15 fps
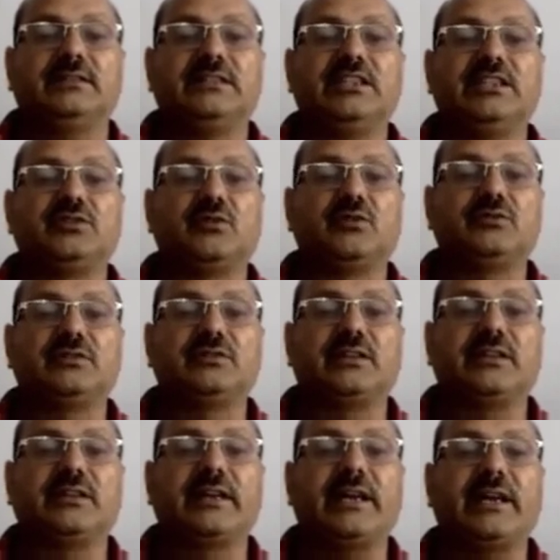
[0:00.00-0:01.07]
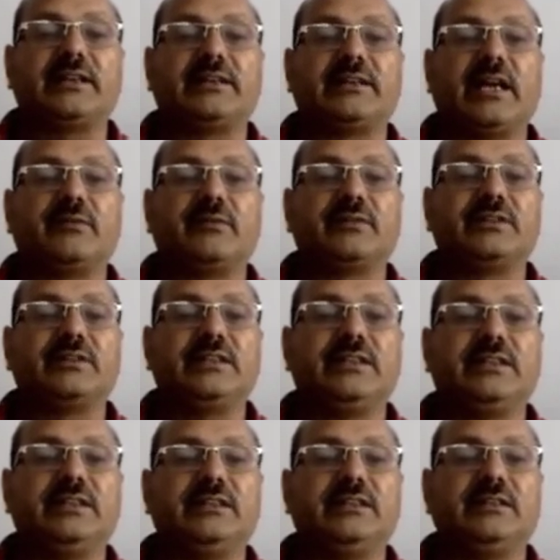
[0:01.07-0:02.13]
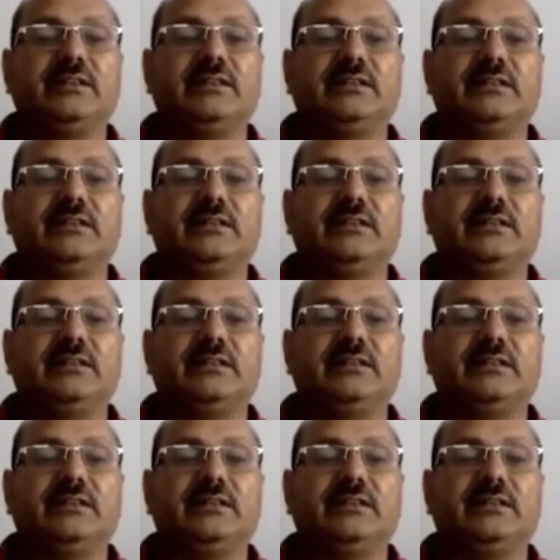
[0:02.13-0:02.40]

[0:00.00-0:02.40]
They show great diversity.